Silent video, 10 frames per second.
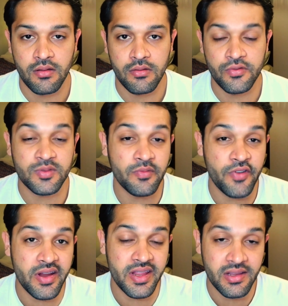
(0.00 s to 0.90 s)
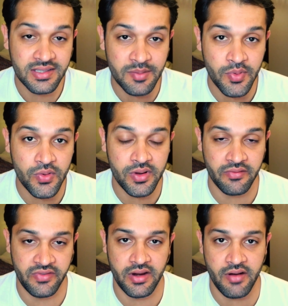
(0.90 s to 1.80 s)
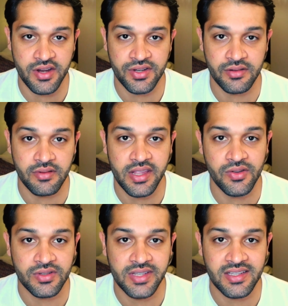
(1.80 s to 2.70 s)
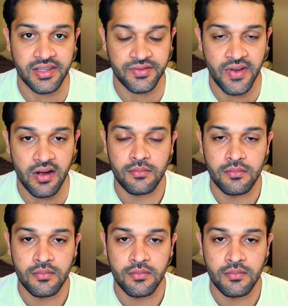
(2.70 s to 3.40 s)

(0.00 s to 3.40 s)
through some very simple configuration in your settings file.